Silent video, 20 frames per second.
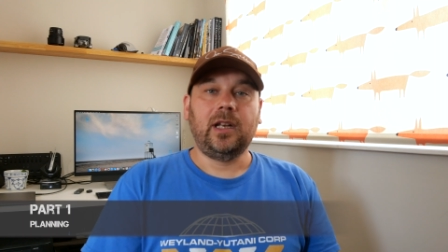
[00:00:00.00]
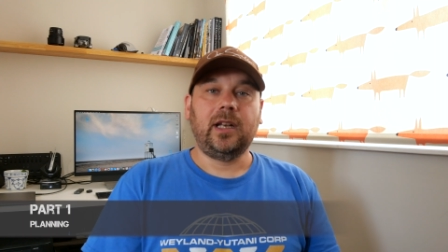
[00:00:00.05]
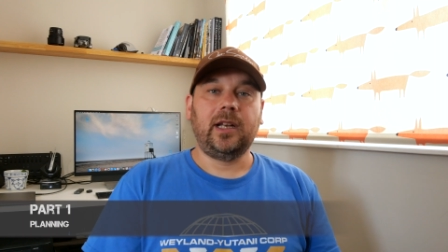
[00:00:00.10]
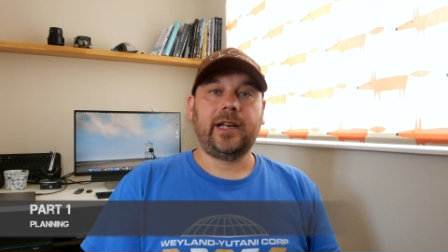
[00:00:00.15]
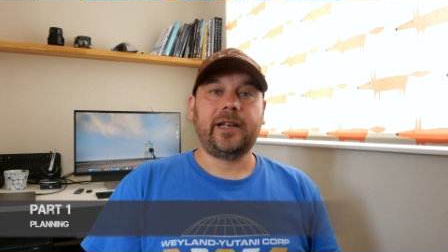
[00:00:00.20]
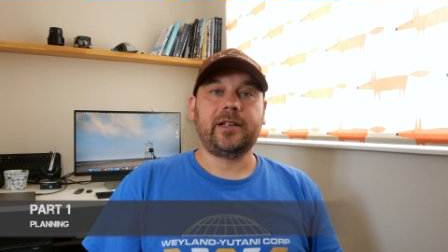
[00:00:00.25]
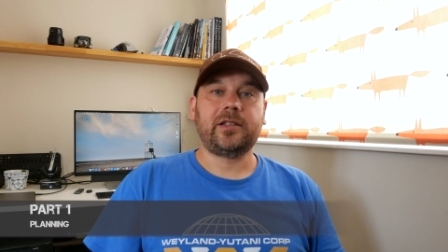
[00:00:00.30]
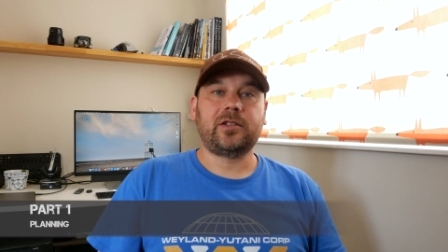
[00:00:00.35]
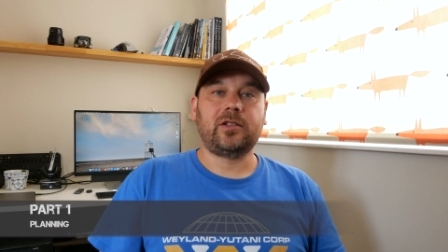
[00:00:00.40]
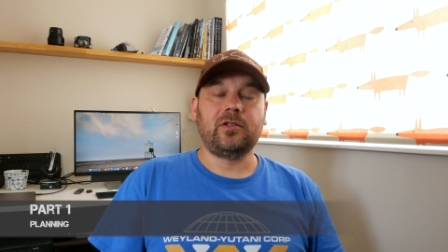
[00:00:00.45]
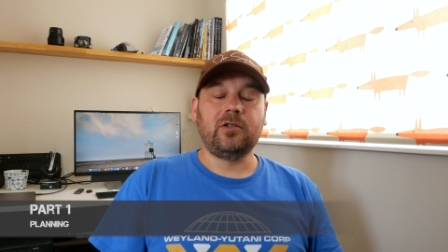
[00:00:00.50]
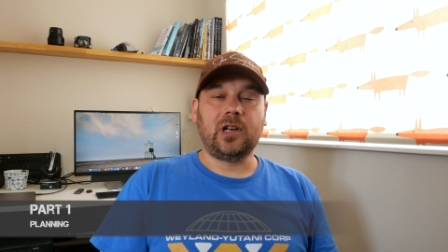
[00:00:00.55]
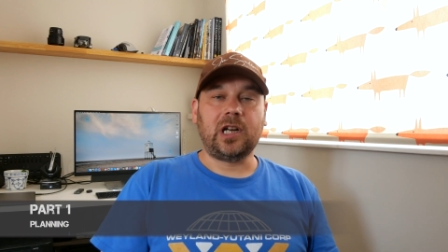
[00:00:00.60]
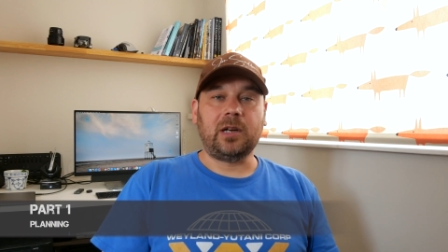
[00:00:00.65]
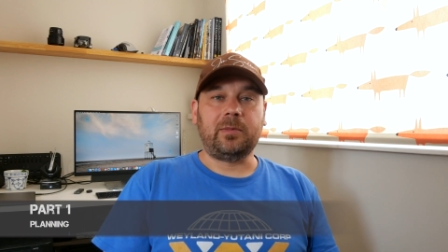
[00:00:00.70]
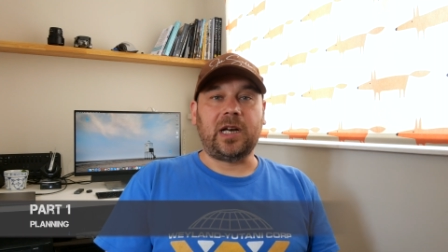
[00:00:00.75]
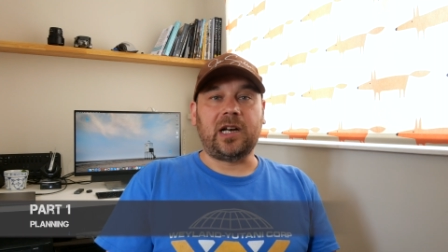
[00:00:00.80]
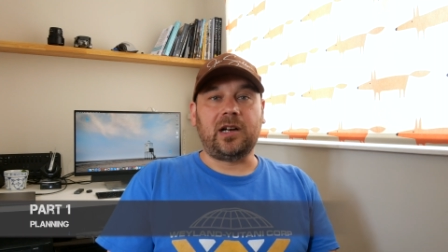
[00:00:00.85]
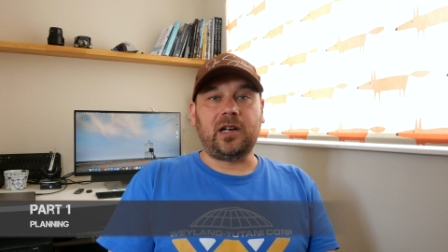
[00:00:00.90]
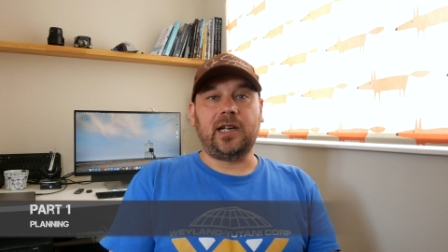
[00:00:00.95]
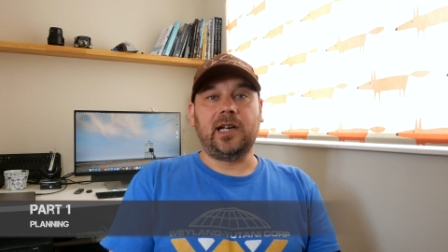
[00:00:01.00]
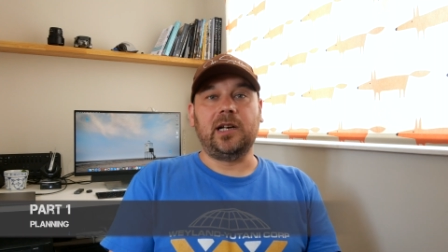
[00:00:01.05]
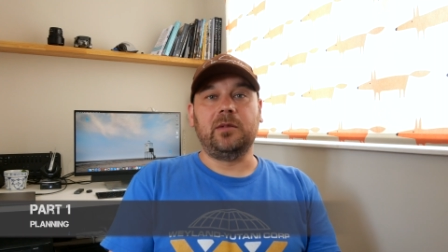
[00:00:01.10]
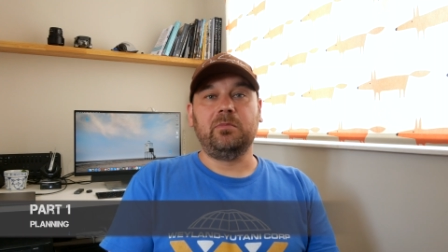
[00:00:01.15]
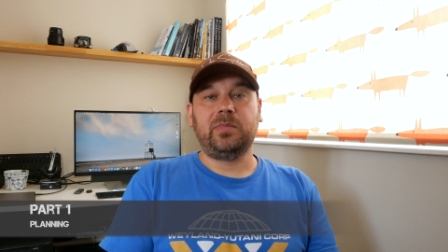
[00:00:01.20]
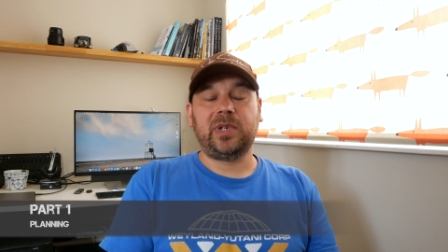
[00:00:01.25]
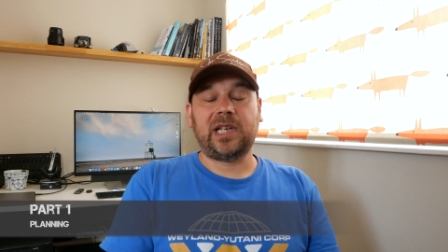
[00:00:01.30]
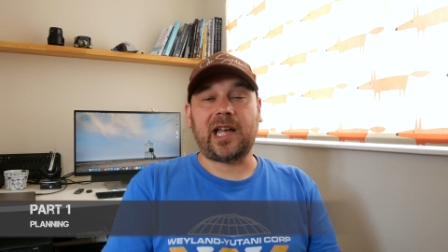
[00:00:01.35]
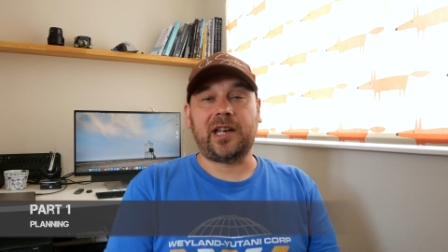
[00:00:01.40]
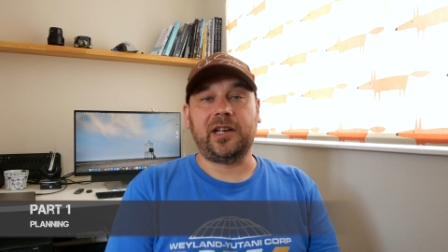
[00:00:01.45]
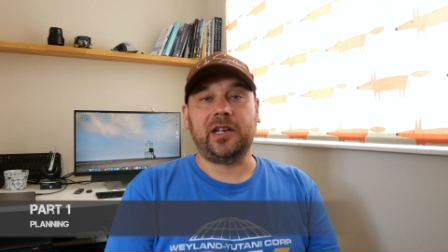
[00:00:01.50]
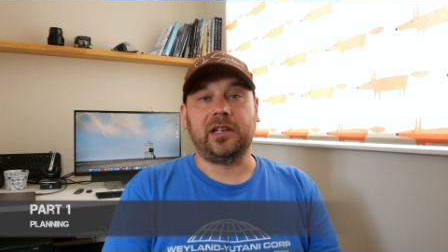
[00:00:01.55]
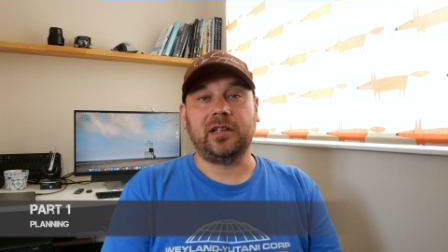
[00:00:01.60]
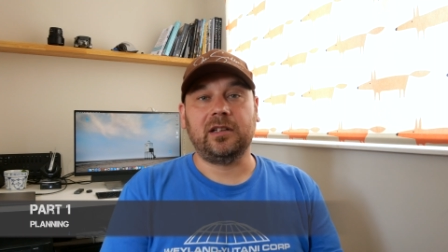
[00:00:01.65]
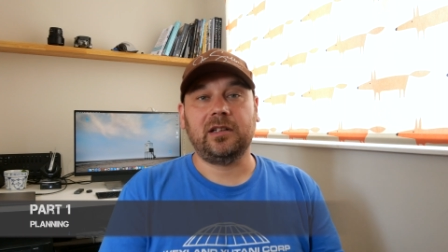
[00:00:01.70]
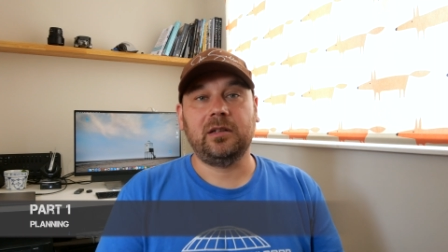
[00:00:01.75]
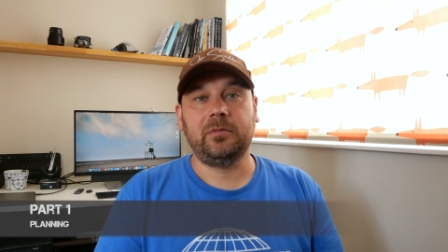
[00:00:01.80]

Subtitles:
let's talk about planning.